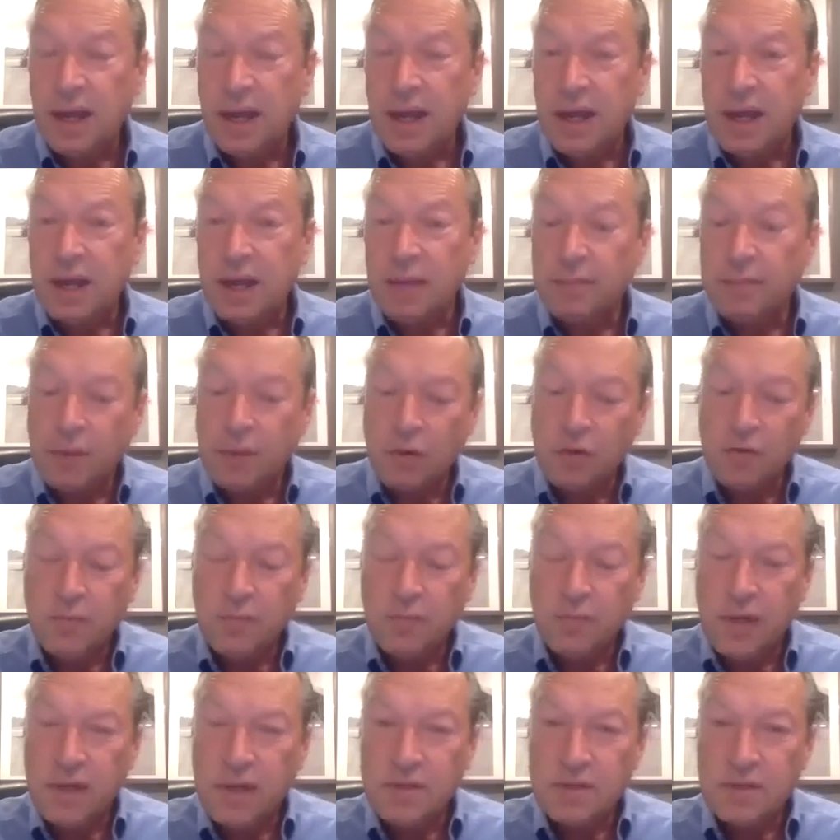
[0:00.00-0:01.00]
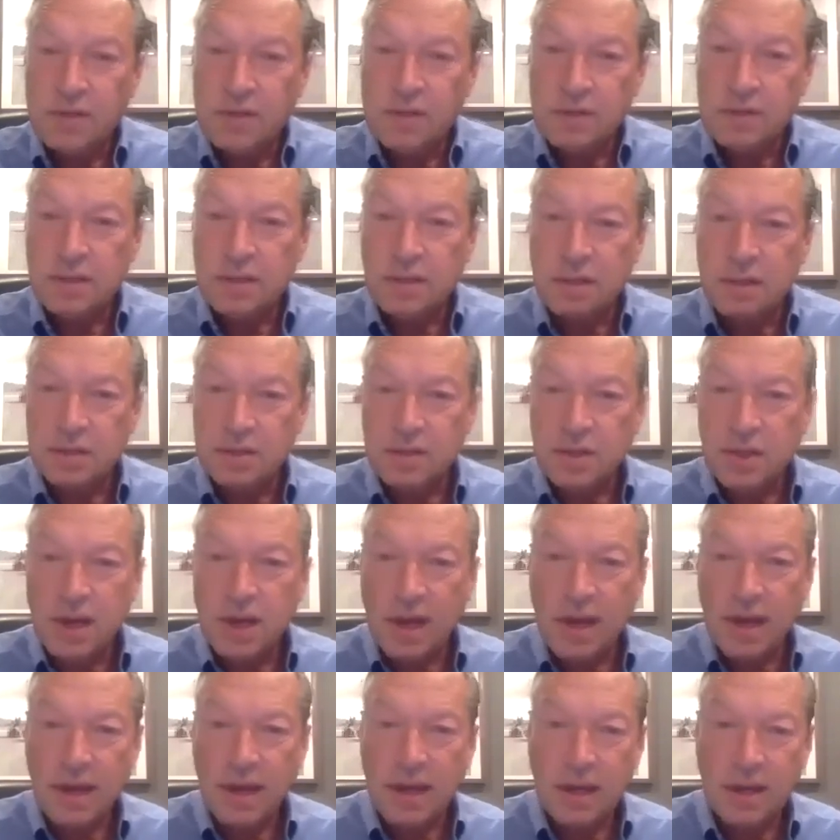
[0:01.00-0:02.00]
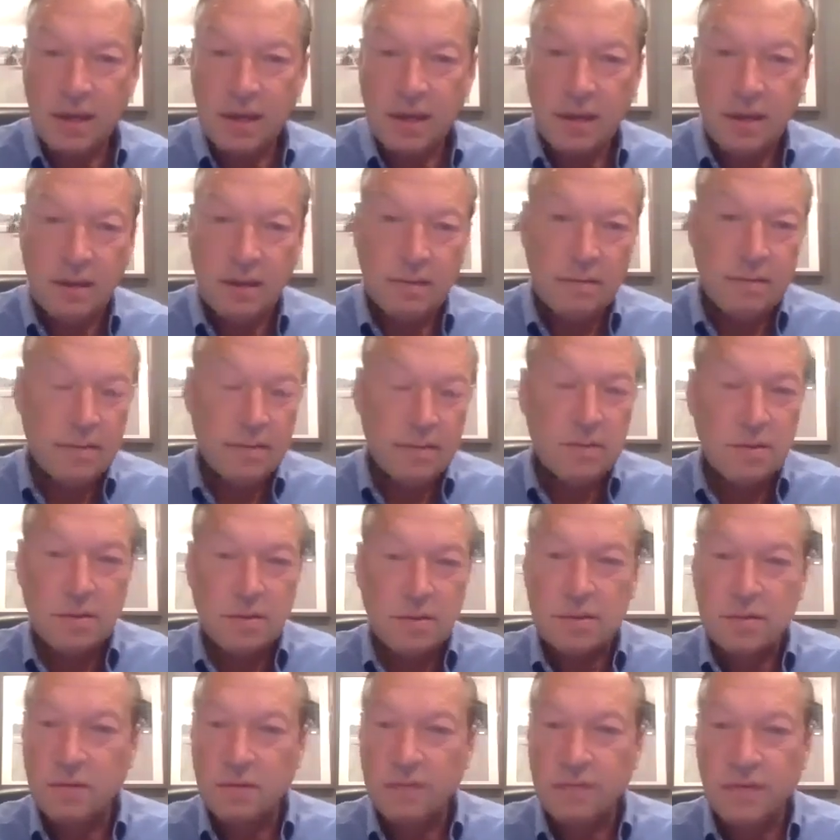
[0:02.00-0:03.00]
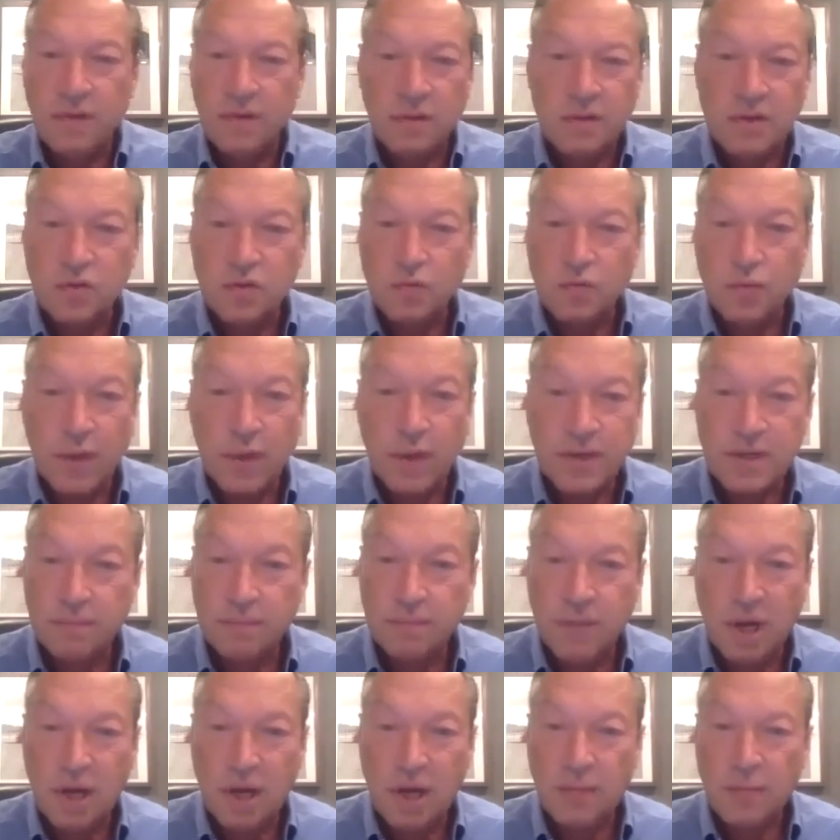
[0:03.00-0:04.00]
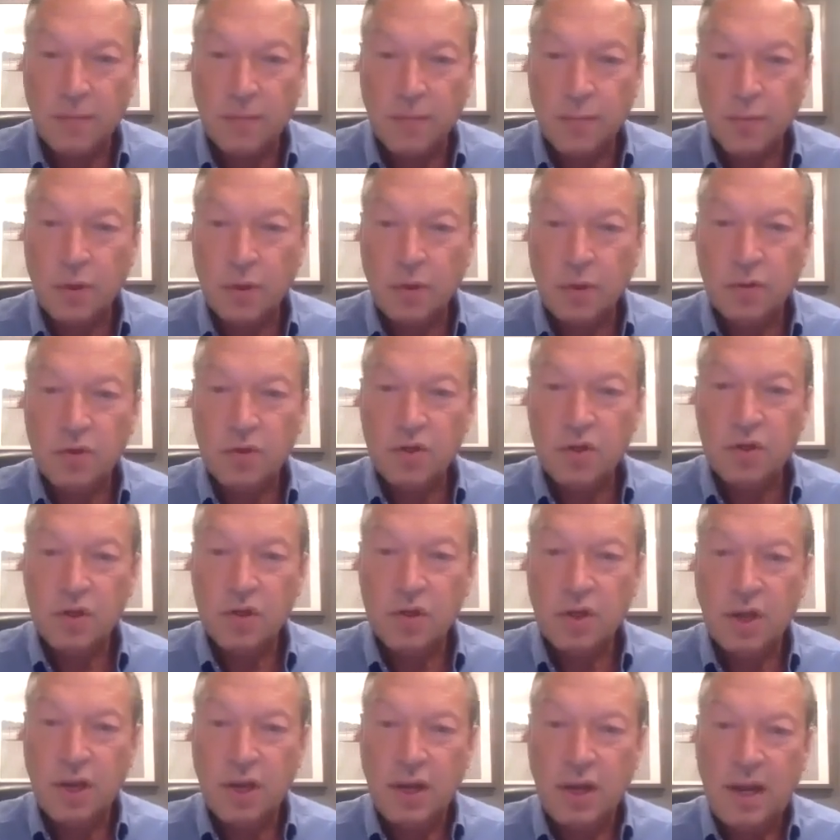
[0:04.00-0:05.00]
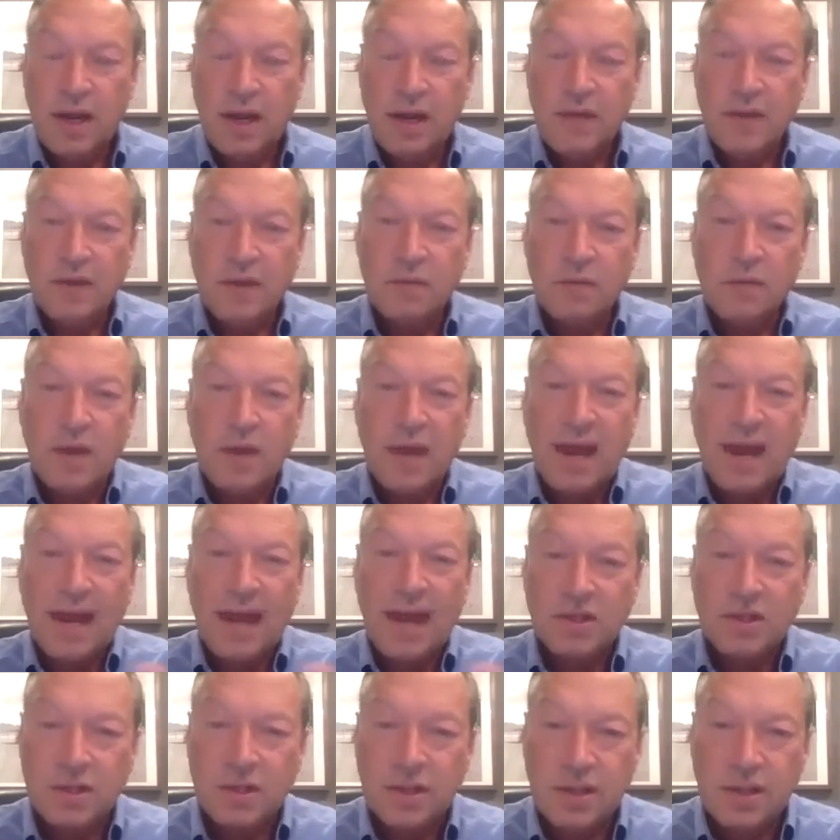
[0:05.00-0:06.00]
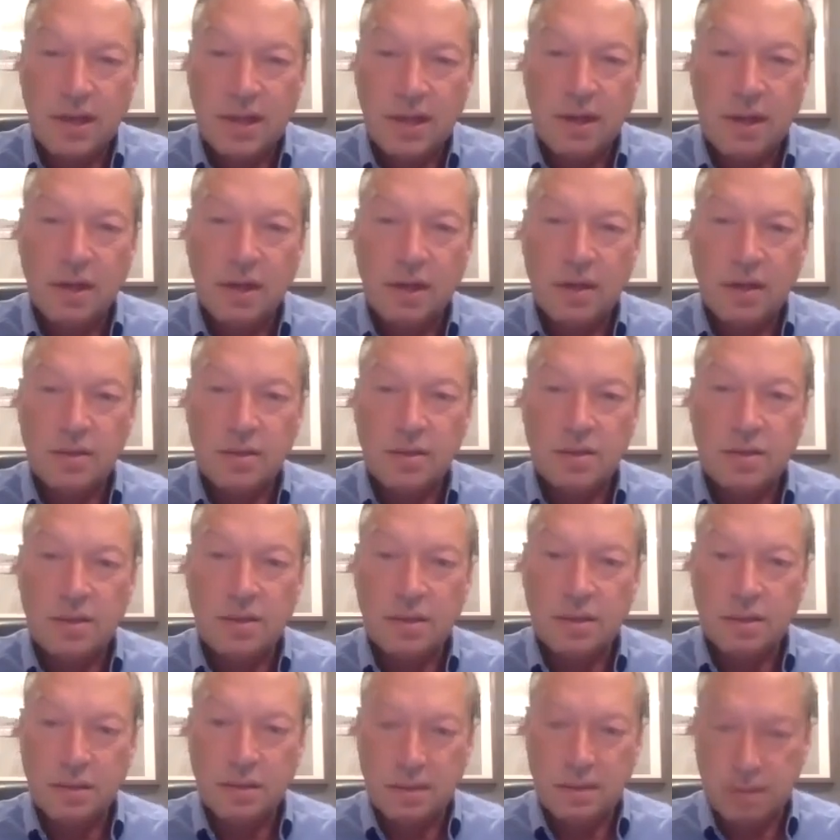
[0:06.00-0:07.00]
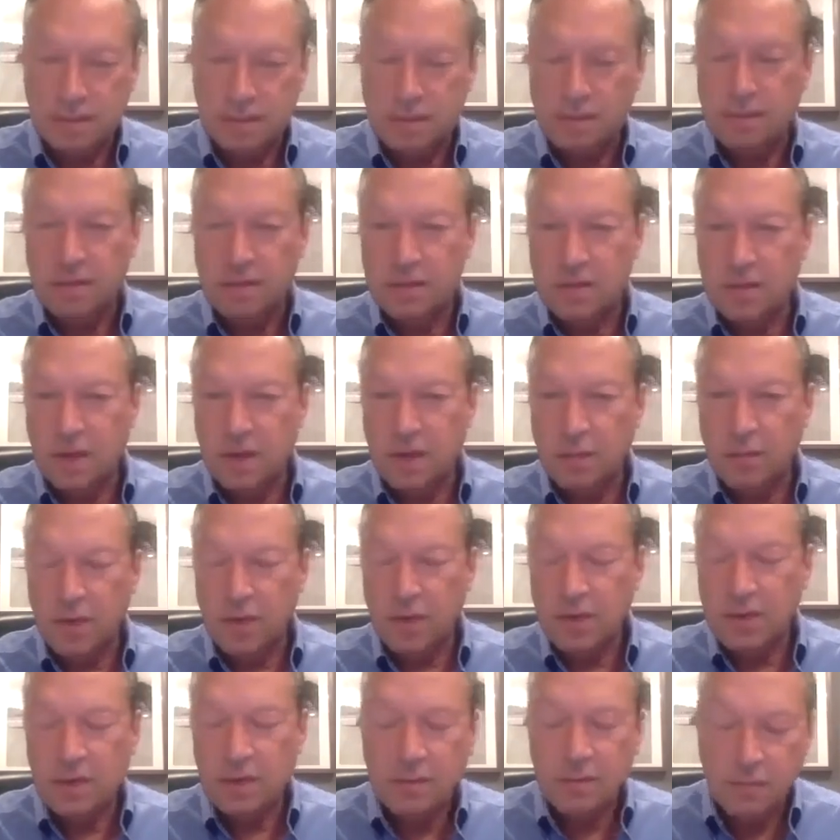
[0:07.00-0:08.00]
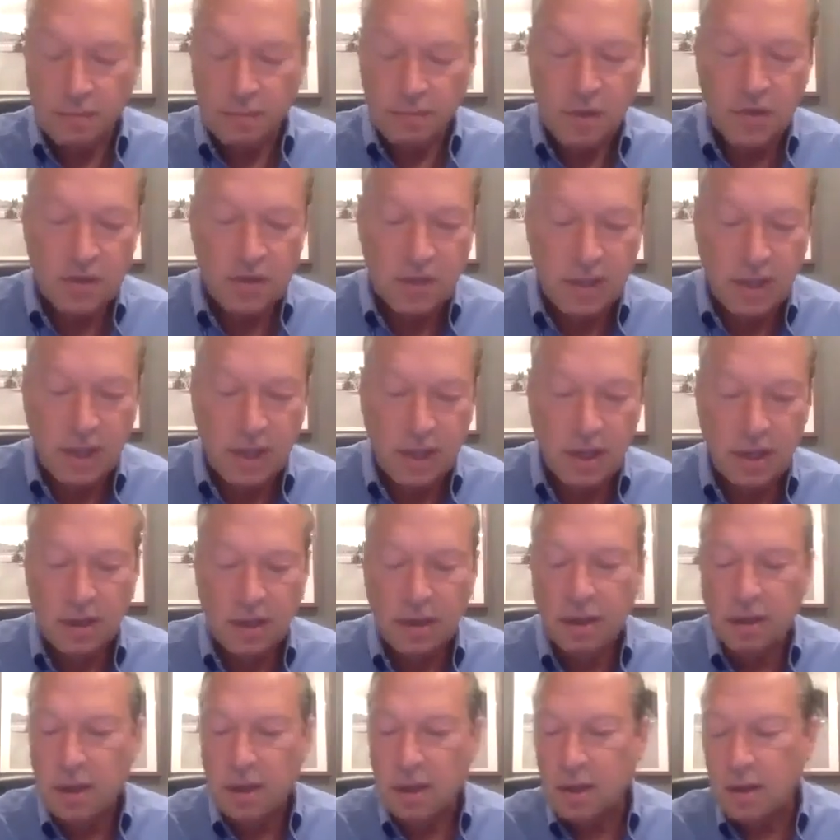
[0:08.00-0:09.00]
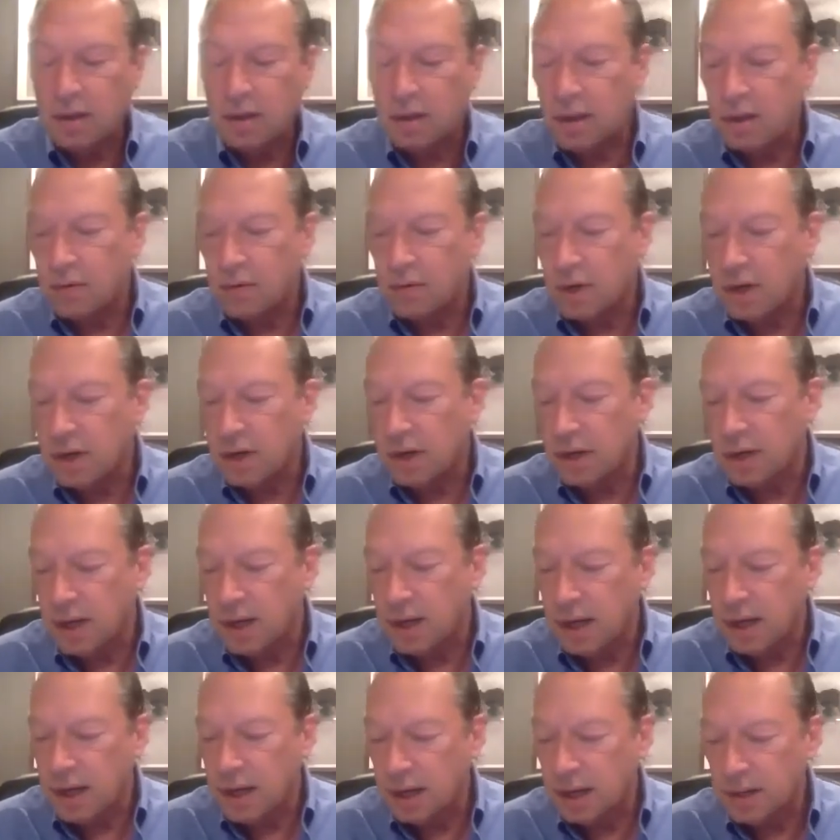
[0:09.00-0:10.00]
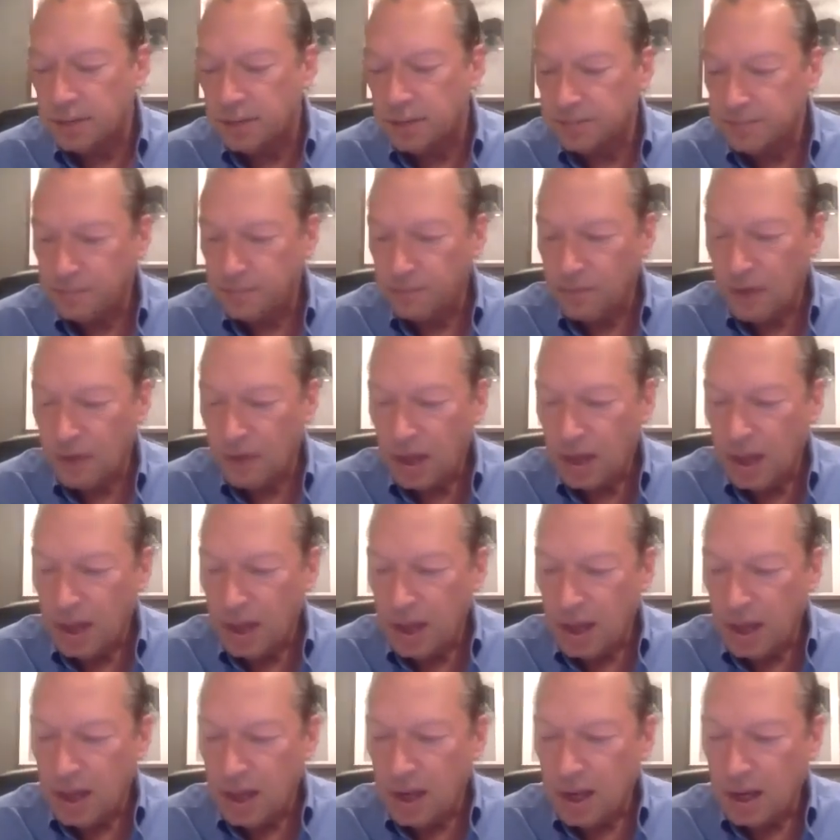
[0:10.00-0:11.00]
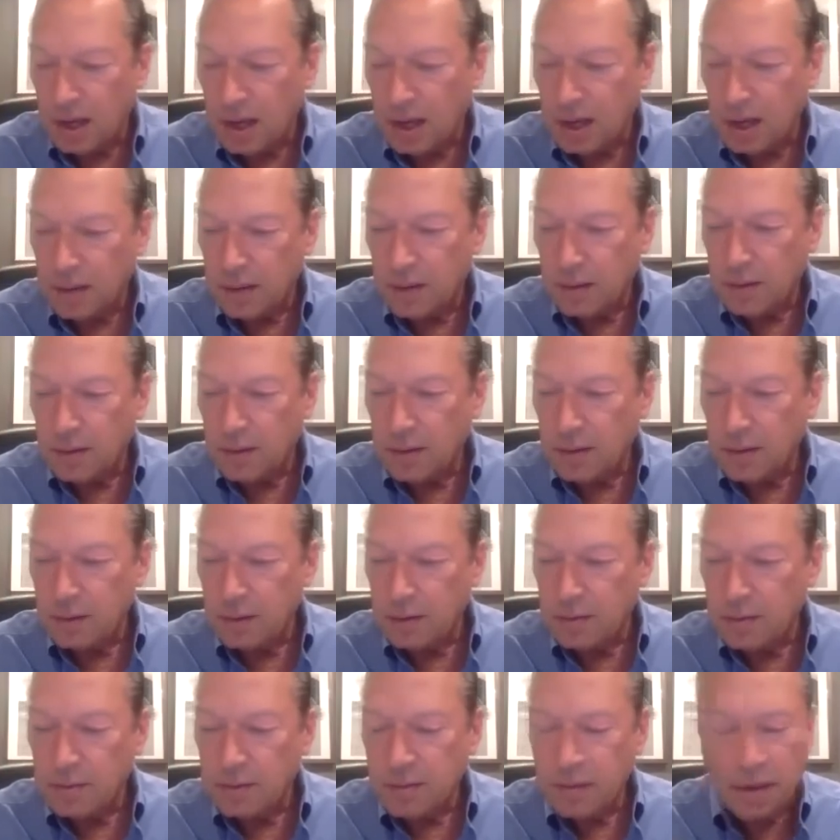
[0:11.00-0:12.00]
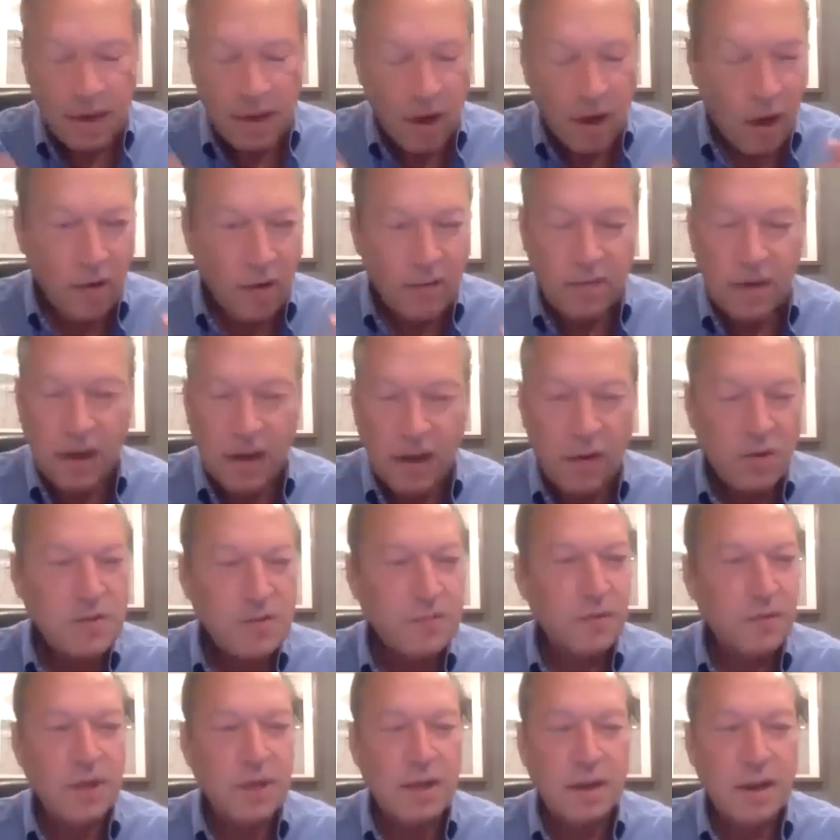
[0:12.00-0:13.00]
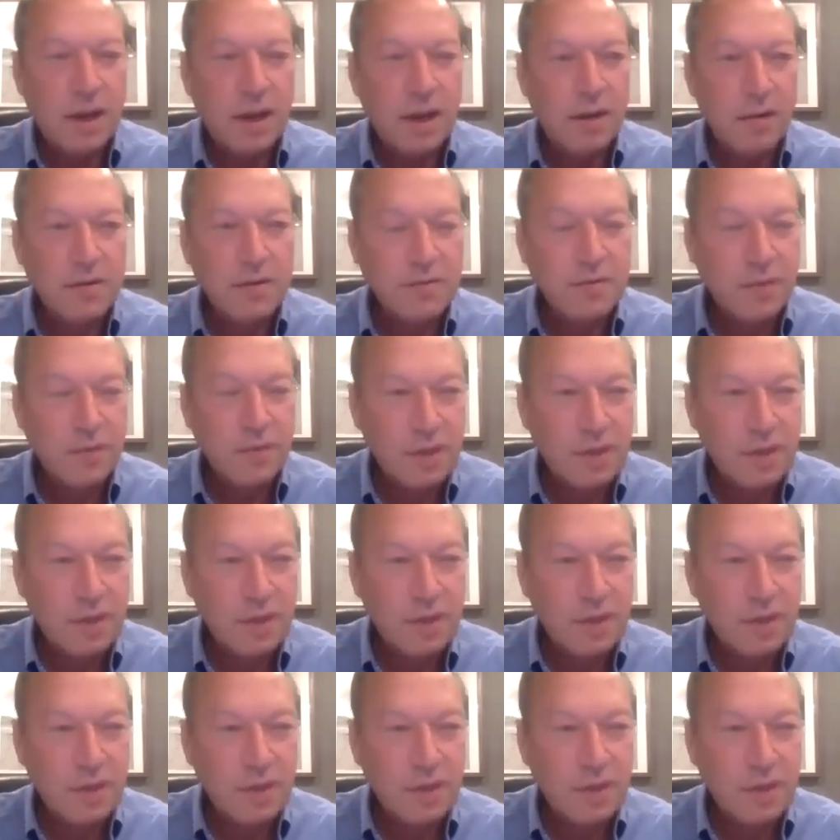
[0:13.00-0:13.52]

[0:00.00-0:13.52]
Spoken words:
In both places, the CIA had sort of done this rent-a-mob approach, that were agitating against the sitting president, Mossadegh in Iran, and I always forget Arbenz,